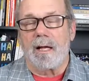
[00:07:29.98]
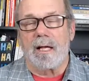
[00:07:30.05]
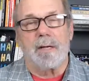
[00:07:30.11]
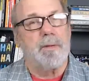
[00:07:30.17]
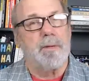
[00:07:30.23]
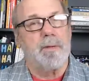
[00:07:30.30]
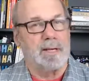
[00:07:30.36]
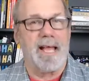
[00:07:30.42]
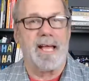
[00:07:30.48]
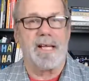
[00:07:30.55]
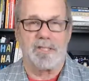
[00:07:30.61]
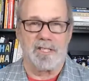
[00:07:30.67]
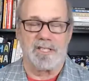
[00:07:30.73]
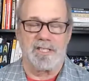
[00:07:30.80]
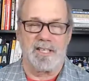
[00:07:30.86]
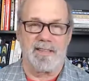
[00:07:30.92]

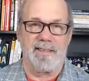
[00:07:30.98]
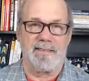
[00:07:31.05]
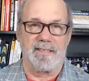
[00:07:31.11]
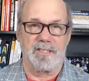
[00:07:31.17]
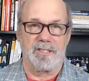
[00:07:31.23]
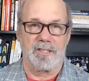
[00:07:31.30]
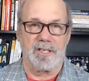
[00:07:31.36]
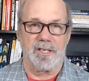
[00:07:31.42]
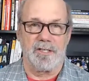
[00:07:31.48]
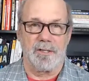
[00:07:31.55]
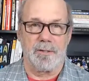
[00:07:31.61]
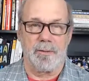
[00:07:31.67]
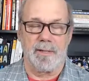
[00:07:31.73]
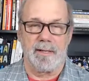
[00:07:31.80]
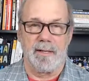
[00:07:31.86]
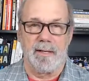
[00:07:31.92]
Communication is the thing that's going to
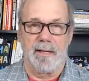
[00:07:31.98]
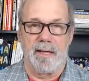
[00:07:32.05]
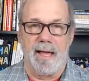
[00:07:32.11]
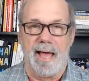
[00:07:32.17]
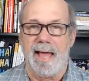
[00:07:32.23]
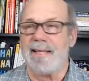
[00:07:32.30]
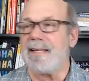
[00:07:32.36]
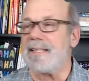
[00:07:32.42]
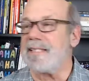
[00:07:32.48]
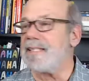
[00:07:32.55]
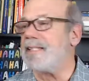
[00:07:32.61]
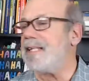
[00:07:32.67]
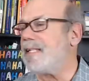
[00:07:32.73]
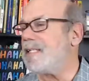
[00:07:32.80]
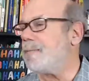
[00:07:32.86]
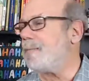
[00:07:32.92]
do it. And it
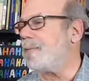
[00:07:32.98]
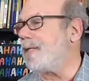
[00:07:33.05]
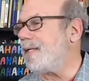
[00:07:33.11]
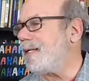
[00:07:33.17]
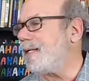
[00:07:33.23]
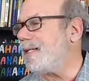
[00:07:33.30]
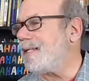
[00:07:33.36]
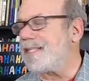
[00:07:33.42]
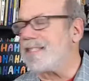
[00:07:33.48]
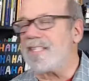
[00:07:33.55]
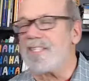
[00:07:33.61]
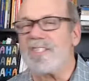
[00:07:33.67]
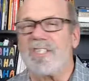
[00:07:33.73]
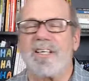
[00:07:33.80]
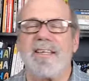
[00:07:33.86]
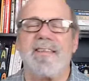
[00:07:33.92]
doesn't need to be
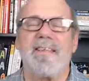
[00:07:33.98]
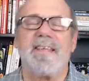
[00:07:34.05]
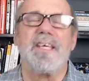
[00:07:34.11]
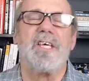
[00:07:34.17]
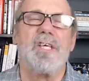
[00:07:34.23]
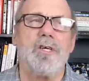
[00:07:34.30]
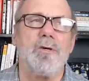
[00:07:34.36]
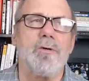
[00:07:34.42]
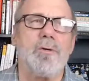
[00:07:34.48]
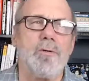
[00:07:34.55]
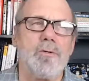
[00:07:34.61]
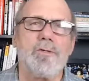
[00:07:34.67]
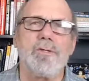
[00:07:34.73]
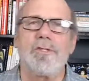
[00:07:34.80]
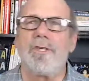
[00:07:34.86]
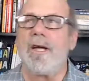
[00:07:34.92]
necessarily the
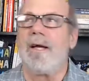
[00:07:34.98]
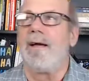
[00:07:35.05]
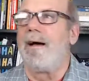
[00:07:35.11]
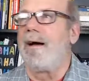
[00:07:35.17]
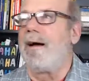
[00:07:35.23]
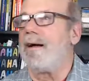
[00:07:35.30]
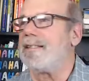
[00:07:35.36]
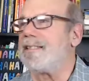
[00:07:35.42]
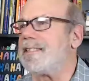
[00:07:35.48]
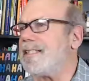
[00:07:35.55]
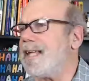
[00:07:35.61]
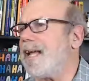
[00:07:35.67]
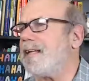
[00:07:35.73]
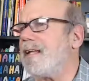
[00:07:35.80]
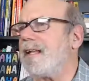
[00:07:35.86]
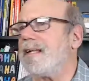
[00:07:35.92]
huge uh,
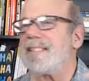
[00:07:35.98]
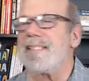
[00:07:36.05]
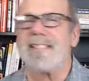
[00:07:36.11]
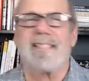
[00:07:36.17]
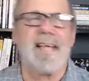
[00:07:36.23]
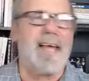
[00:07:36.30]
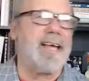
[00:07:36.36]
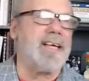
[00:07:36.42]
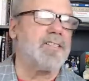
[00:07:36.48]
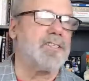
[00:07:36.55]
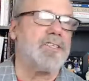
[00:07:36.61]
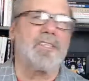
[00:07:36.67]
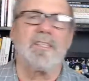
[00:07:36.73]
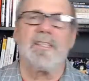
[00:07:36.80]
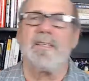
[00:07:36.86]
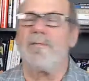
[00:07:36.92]
stand on a stage and
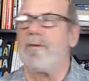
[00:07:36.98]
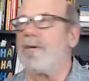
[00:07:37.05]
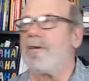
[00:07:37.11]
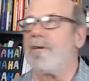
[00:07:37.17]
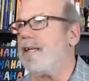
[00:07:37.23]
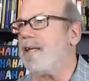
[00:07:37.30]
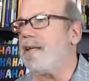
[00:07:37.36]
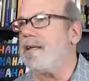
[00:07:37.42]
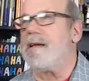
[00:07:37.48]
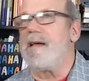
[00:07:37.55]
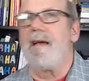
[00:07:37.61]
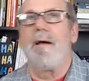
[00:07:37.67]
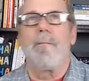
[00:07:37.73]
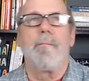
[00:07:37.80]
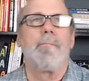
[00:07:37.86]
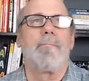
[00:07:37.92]
deliver the
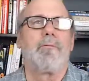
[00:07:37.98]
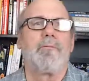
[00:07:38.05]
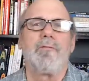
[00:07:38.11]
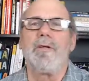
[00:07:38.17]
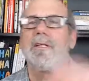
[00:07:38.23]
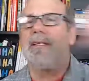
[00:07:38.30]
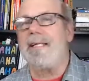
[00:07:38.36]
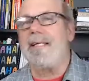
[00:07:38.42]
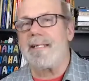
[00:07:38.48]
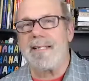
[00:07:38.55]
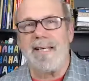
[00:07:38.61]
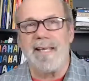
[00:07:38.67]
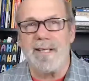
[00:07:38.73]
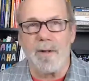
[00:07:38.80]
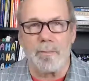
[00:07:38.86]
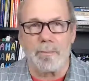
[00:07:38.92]
brilliant
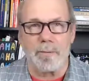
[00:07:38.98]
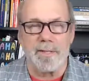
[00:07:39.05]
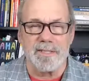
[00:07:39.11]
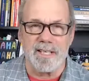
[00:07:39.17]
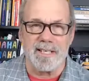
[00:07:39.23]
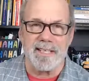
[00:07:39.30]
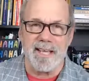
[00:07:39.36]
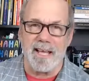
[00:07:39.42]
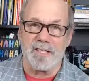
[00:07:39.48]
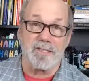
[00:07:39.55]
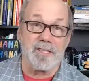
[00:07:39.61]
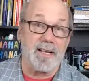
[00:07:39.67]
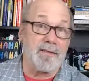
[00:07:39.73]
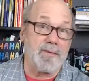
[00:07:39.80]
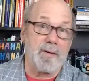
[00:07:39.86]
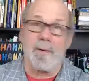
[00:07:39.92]
keynote
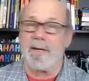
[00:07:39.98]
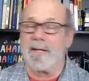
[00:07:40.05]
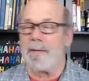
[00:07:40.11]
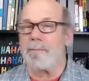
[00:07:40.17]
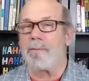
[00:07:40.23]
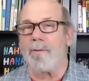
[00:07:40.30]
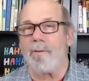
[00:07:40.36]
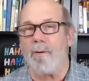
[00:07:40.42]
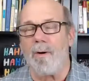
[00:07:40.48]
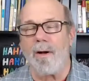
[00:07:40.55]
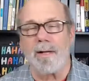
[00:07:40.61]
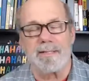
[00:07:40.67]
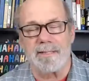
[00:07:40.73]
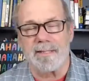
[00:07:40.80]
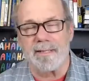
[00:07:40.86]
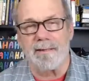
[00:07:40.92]
presentation that everybody
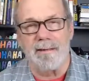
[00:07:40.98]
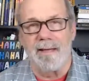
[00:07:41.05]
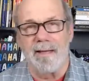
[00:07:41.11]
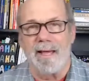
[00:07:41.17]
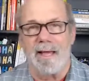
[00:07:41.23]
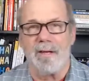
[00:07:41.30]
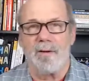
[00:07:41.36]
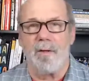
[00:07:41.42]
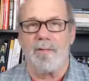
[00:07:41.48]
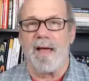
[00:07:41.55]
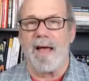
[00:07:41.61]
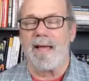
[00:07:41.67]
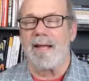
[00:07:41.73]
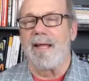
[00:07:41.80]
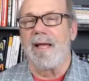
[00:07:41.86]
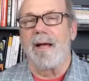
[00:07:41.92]
applauds and, and all
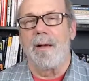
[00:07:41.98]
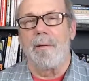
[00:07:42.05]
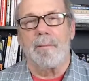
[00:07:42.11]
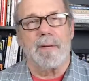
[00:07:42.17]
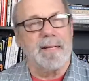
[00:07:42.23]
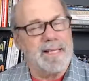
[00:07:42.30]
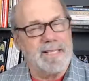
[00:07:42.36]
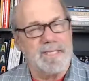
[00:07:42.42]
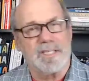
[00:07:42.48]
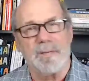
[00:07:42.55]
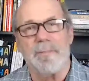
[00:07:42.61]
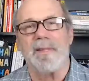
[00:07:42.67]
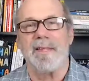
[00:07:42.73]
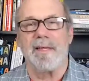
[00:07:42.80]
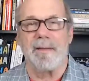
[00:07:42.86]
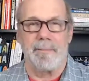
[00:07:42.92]
that. But it needs to
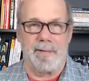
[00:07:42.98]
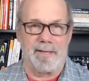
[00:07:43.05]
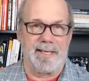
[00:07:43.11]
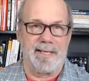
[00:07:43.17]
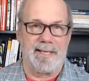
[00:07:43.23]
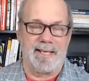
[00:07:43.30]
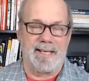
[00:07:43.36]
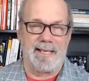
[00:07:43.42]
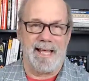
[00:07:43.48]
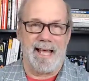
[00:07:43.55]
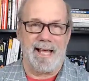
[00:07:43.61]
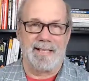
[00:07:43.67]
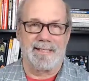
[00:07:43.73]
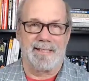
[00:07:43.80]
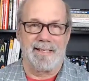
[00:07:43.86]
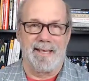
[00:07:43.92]
be the ability to
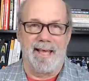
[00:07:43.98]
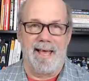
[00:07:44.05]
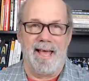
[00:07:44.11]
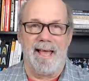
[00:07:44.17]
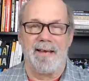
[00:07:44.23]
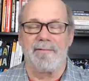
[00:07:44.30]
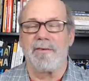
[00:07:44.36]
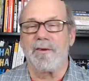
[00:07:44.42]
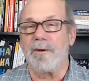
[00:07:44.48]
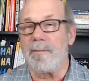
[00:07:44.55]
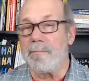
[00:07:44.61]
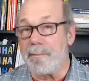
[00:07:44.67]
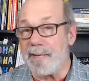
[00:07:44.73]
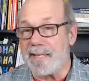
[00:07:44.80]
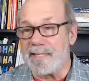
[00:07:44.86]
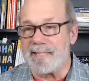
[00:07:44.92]
connect. And if you're in
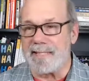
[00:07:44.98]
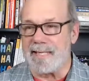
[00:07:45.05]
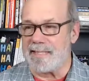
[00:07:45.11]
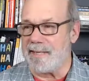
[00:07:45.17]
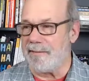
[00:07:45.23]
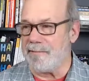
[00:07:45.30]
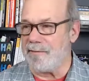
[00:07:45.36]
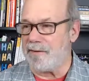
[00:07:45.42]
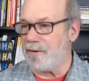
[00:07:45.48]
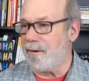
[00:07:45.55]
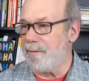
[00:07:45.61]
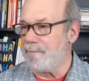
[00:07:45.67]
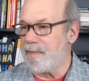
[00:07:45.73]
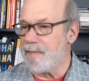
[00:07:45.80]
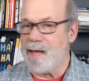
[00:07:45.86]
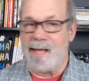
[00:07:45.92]
business, if you're
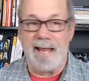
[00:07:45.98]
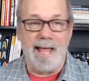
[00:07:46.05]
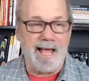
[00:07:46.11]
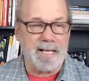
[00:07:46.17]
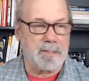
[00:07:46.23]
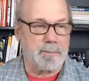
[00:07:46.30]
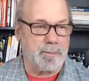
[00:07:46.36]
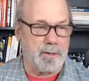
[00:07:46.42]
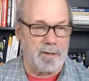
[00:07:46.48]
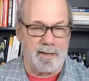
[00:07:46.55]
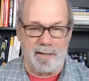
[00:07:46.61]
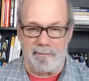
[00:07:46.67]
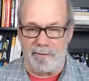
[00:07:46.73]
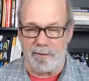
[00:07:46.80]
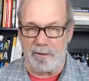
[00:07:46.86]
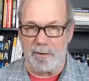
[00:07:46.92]
an expert,
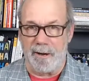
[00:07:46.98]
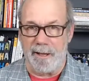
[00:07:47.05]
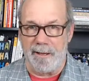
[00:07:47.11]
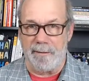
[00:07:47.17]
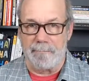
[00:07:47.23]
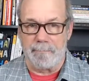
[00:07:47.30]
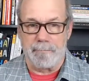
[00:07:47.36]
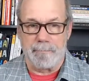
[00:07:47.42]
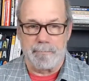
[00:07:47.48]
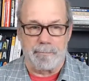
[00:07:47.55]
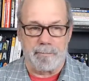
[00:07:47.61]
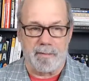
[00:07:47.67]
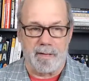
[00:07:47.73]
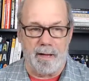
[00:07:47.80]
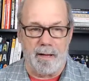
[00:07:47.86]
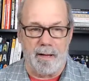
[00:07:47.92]
if you're a
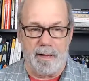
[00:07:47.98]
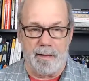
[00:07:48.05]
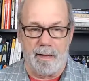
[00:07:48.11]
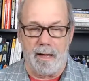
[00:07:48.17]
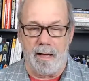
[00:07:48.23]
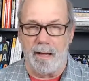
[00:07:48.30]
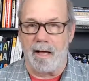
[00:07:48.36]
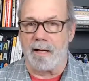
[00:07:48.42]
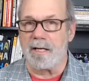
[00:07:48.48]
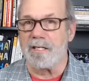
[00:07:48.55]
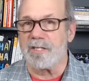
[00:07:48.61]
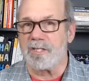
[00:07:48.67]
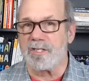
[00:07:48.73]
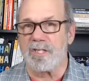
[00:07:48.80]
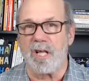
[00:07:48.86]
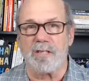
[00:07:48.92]
uh, a
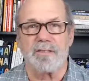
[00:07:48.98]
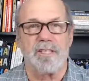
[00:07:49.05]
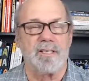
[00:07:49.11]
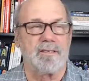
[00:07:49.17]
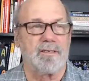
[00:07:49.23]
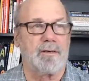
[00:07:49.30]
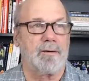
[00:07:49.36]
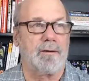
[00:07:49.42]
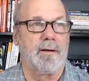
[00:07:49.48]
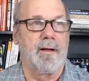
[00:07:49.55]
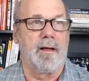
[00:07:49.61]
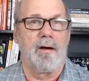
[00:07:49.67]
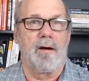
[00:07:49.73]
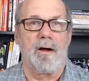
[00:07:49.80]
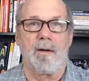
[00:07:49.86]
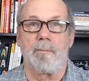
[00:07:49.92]
consultant or,
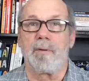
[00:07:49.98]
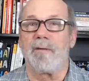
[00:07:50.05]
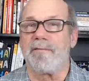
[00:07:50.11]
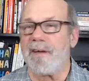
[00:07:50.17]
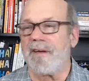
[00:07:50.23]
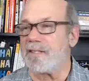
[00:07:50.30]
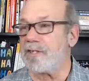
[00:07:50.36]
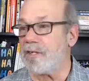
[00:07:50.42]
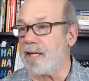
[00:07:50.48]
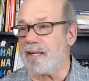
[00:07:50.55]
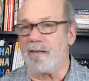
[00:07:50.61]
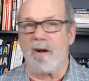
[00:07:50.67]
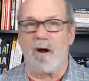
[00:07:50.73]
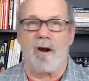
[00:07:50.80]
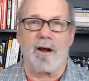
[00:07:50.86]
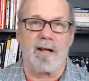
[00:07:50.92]
or a professional like an
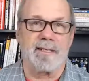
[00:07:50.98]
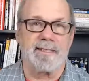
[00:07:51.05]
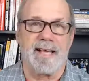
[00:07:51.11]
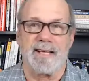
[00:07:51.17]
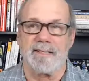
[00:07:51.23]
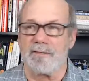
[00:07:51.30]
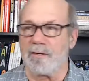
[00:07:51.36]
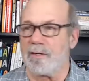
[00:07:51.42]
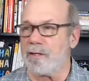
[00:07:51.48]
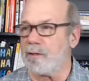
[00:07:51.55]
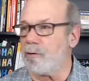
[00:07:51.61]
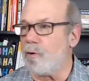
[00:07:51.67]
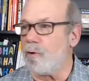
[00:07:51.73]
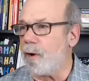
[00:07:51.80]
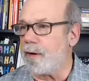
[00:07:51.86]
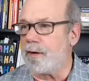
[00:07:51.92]
architect or a
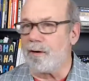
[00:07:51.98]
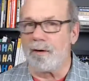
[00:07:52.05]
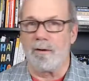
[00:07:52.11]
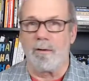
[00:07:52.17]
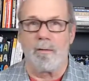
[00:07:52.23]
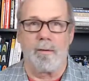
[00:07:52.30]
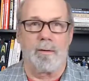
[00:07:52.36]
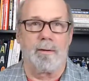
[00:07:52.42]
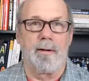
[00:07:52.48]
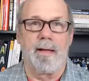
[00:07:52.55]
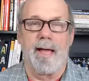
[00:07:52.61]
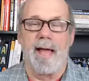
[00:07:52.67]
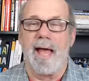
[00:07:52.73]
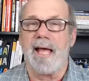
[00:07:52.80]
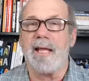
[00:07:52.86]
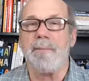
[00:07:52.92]
lawyer or
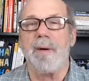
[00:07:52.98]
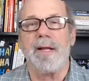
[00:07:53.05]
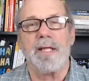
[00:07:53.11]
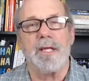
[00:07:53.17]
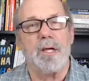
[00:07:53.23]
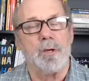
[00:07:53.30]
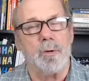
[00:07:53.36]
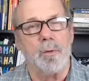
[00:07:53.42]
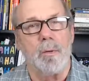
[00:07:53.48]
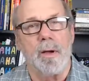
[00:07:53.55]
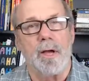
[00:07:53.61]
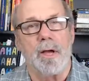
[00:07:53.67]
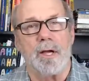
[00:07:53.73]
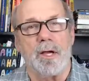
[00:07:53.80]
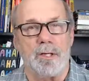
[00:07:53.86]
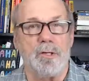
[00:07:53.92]
anybody who
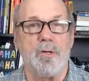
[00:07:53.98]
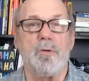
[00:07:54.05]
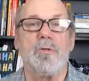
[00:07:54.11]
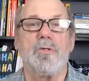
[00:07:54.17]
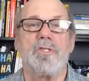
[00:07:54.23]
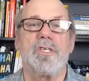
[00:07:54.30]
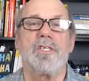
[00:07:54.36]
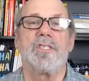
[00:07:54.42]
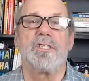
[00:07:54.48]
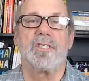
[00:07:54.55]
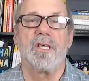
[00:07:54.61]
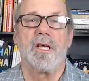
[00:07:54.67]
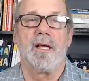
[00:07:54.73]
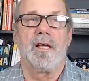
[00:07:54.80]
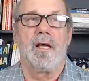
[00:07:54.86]
uses